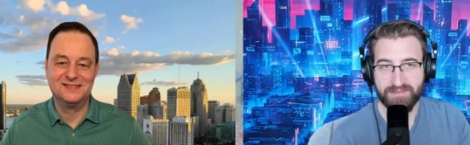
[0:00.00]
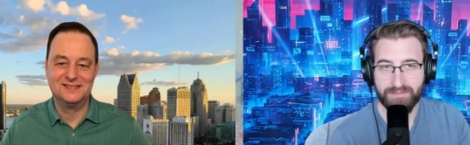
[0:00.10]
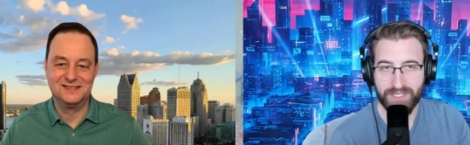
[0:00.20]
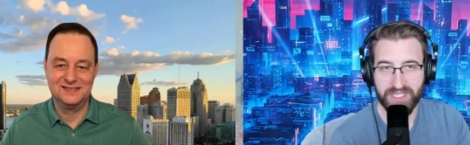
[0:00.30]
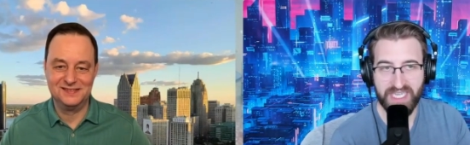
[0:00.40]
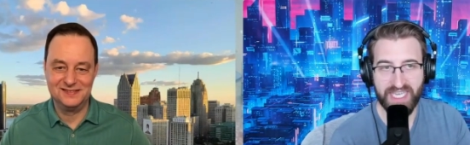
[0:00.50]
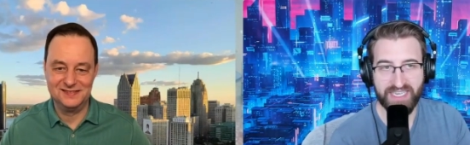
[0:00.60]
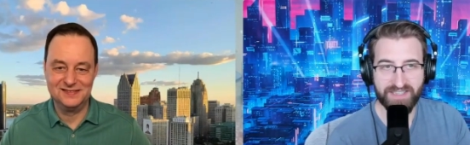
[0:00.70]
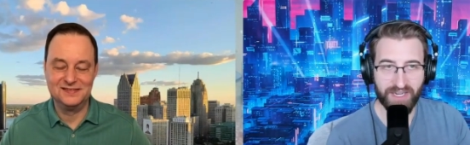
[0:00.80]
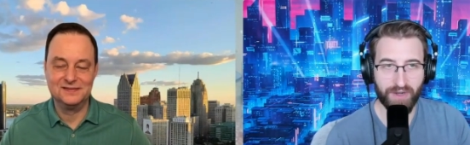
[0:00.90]

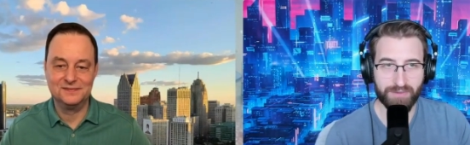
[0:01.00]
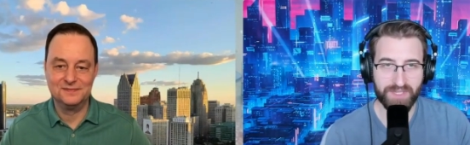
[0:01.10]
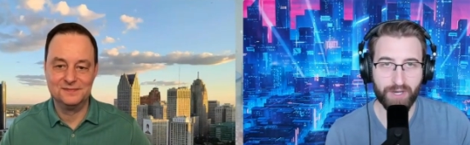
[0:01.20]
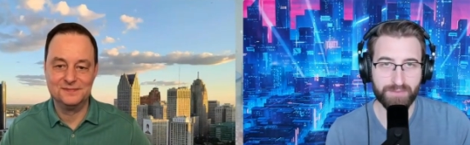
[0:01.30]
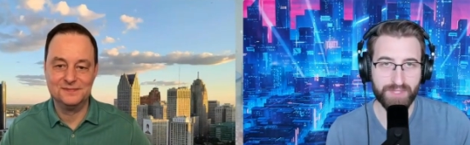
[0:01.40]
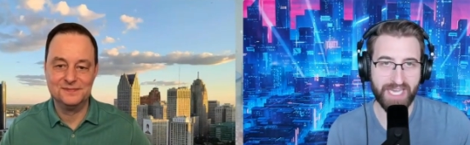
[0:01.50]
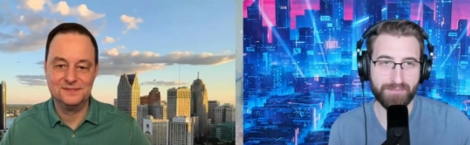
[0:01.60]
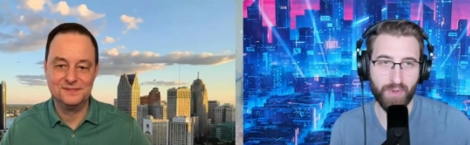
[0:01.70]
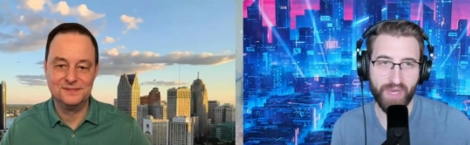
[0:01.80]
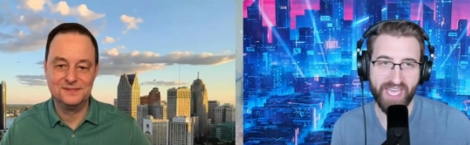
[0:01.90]
Speaker 1: Michigan, you know, home,
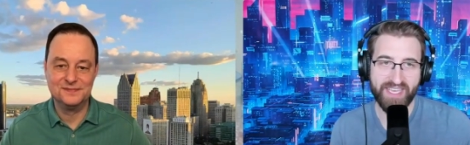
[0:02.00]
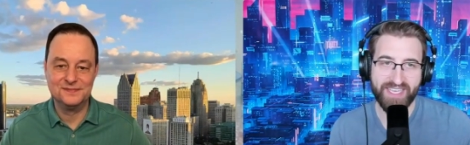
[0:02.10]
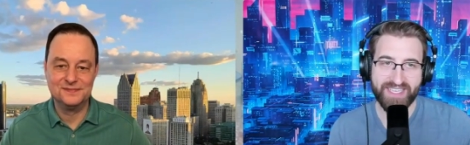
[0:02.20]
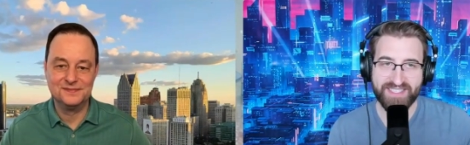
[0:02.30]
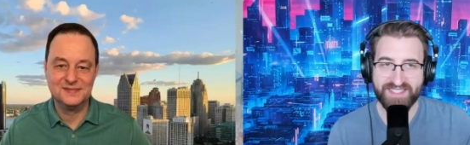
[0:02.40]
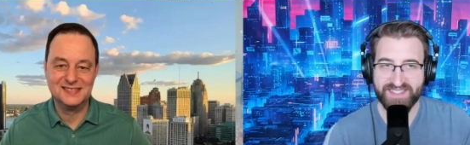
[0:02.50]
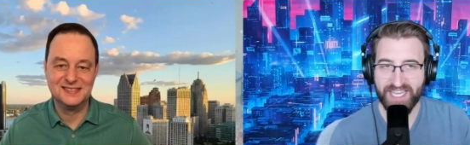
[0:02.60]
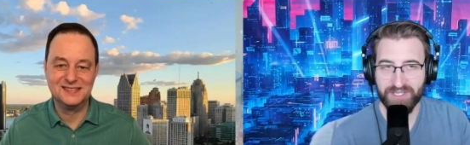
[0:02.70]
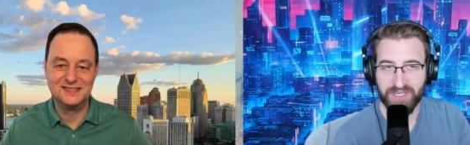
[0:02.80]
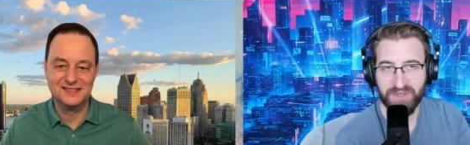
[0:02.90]
hometown boy,
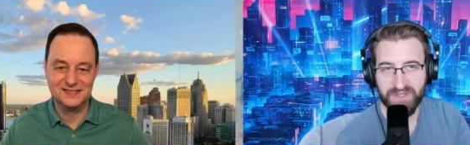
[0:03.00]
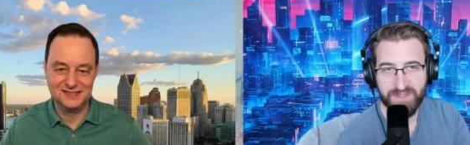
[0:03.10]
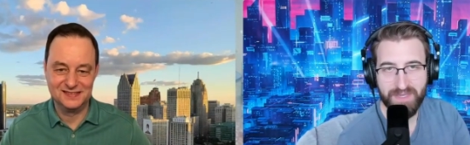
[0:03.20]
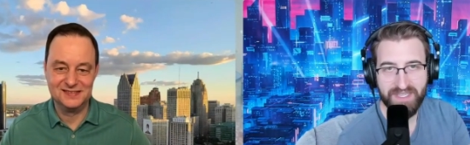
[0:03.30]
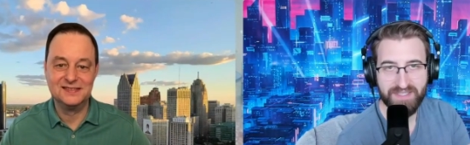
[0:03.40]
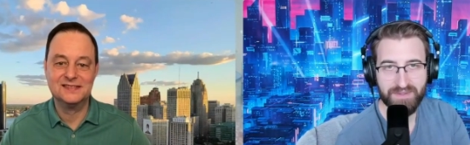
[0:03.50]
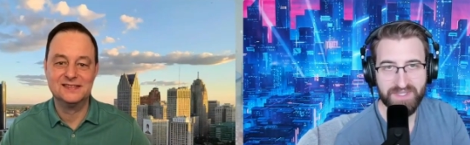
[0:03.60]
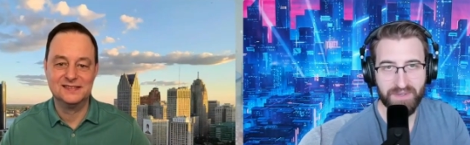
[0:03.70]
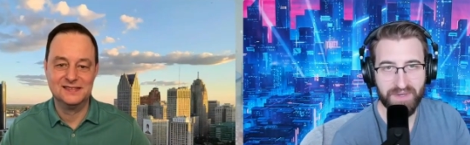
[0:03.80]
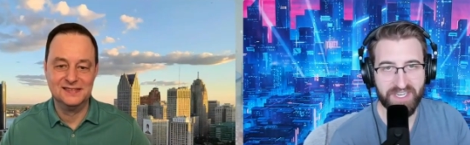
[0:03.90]
Sascha Goldsmith.
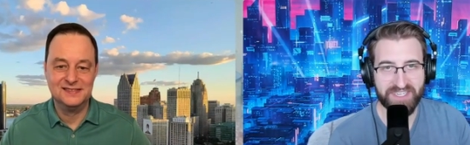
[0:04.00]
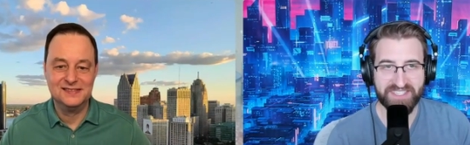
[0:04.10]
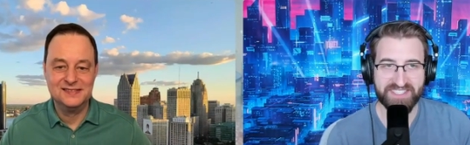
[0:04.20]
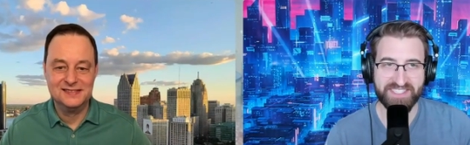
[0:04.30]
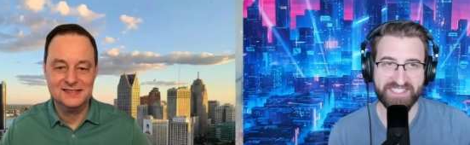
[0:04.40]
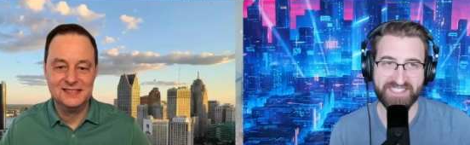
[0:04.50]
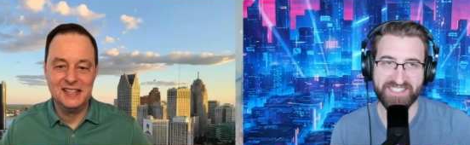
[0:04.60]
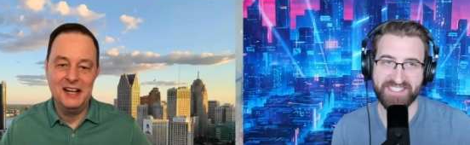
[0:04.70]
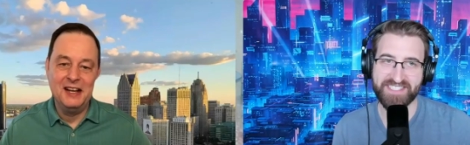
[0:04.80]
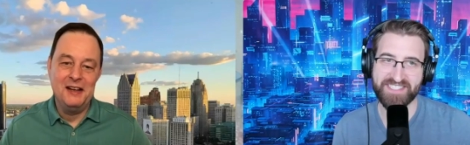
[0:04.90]
What's going on?
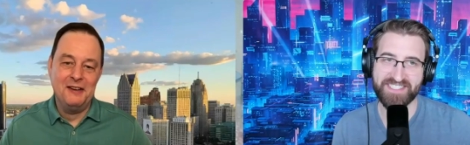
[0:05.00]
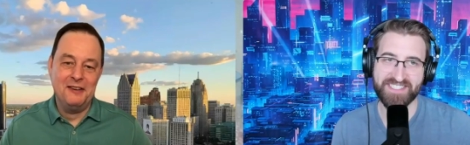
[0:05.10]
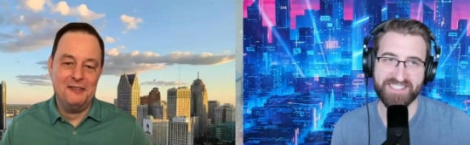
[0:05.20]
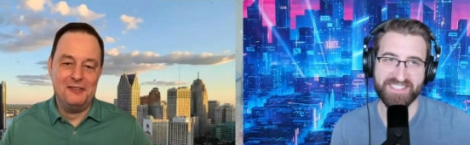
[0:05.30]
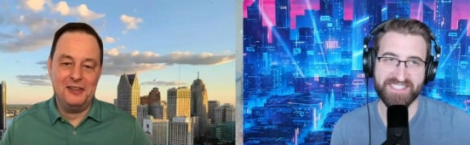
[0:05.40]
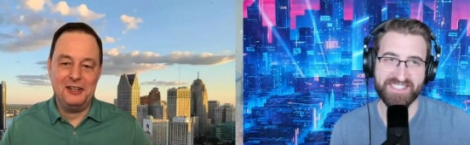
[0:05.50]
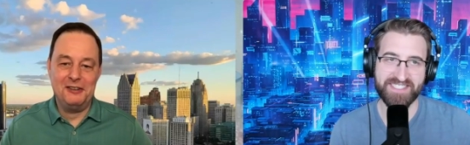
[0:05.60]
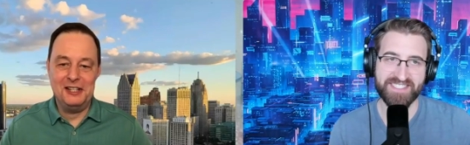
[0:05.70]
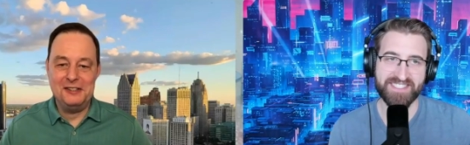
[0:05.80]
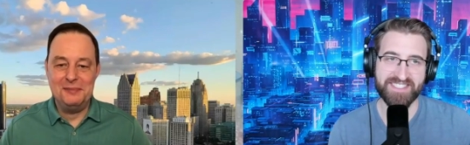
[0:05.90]
Speaker 2: Very
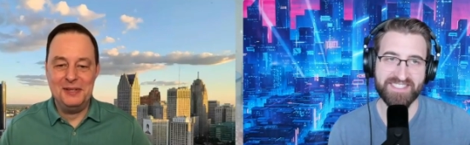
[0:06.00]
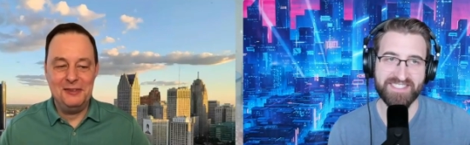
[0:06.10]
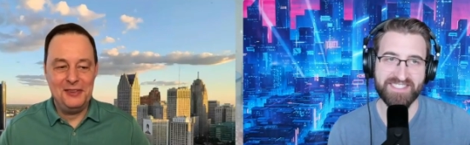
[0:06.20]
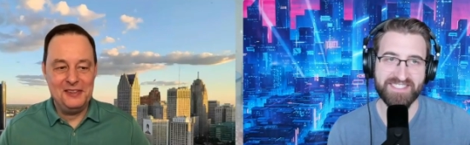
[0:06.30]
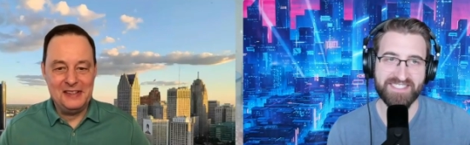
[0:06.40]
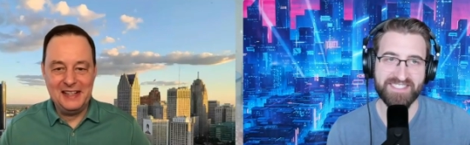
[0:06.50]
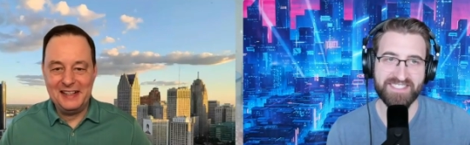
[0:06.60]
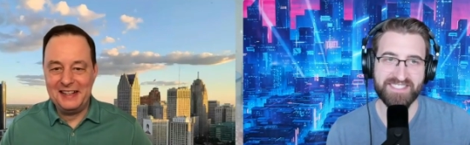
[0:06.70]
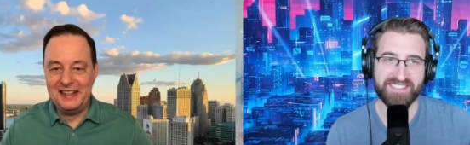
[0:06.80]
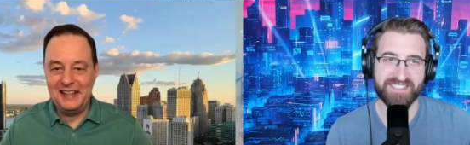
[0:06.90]
great to be with you,
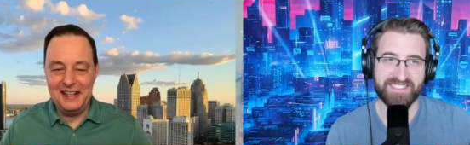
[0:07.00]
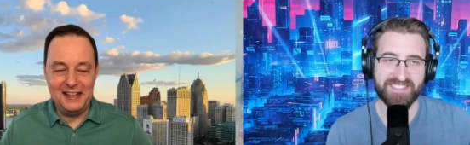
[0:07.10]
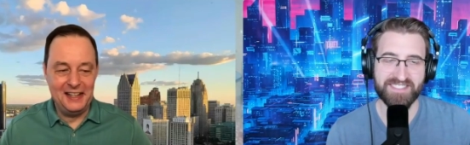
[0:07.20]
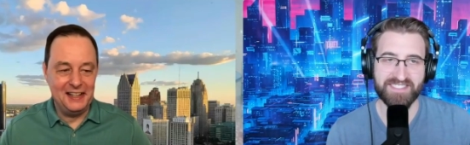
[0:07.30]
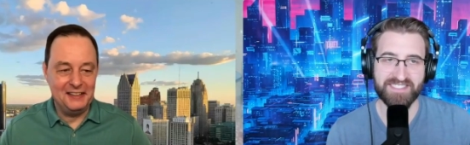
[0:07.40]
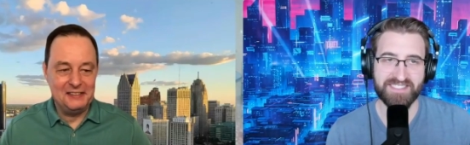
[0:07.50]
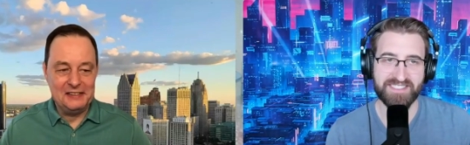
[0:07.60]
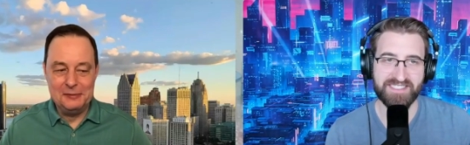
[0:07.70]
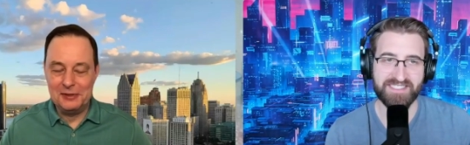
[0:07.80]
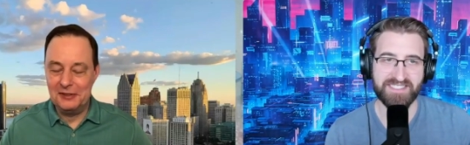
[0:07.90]
Zach. Uh,
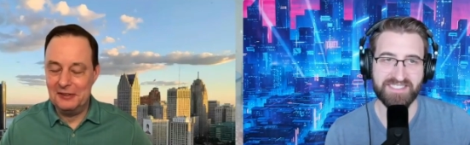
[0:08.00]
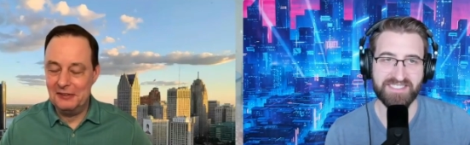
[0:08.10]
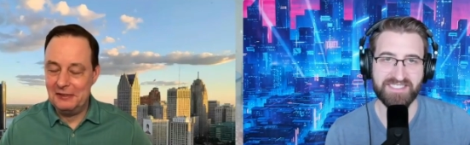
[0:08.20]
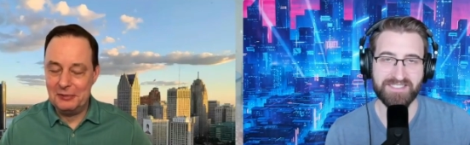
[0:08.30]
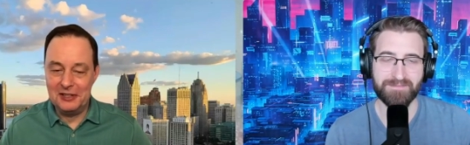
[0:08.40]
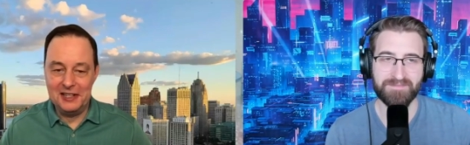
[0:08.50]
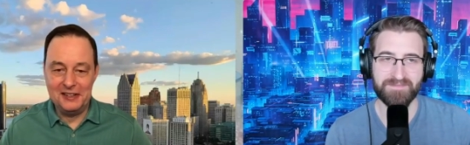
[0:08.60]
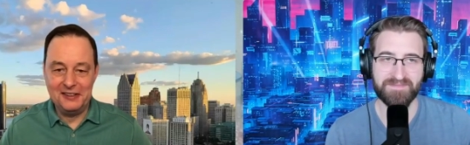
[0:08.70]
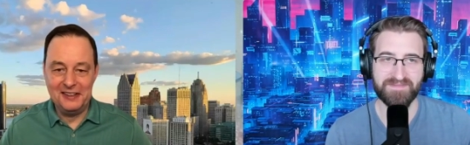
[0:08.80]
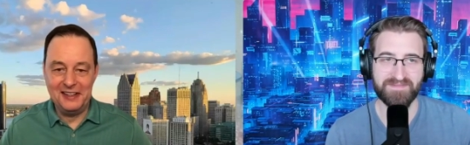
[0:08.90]
super, super
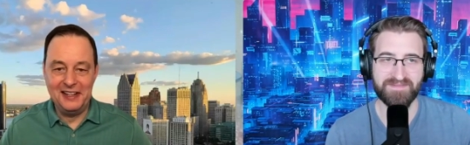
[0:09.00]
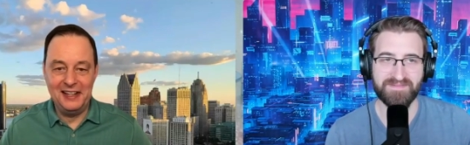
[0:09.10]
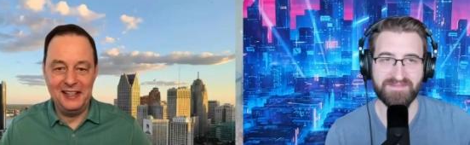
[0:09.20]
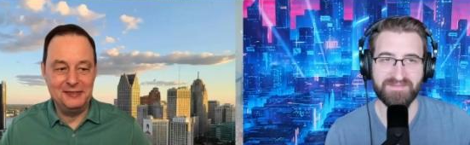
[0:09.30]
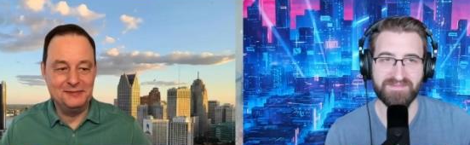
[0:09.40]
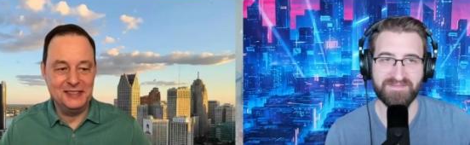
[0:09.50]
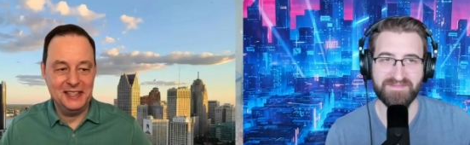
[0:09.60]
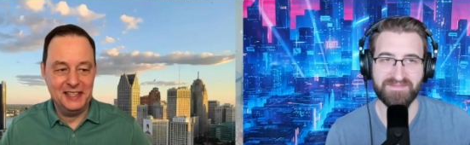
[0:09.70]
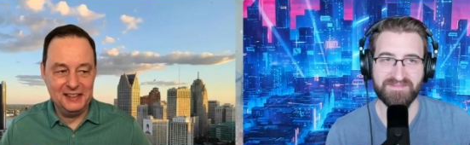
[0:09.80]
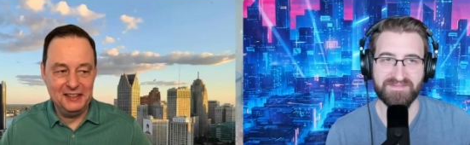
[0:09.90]
honored. Um,
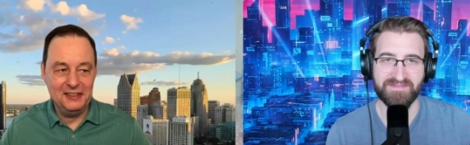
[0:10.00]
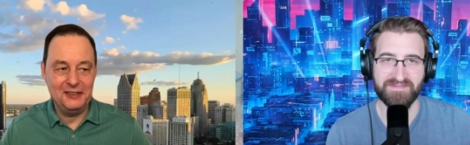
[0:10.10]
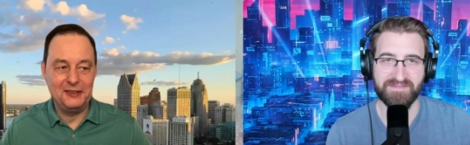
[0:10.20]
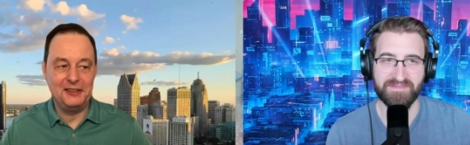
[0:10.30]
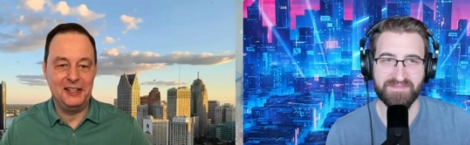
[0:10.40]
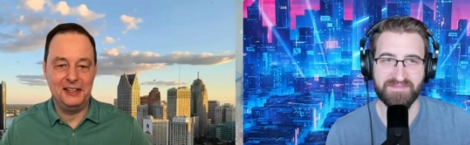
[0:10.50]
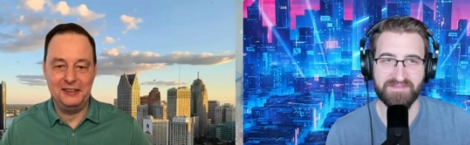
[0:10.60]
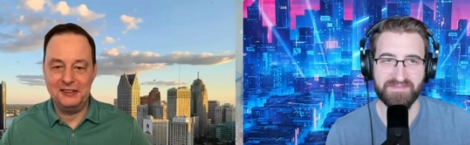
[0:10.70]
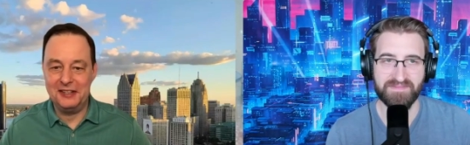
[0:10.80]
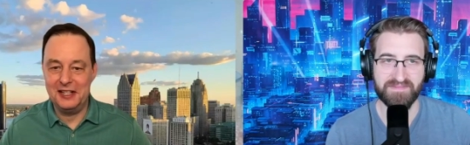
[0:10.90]
and your uh,
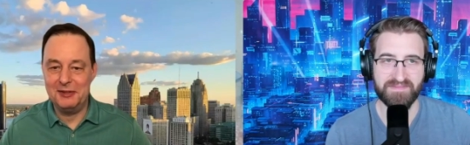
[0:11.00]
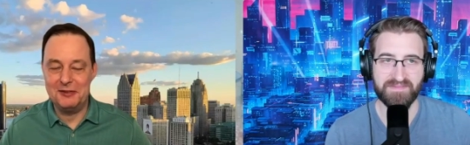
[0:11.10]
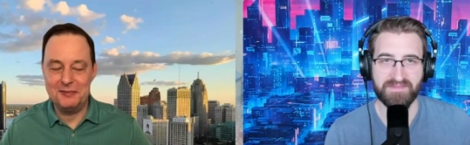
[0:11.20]
your comment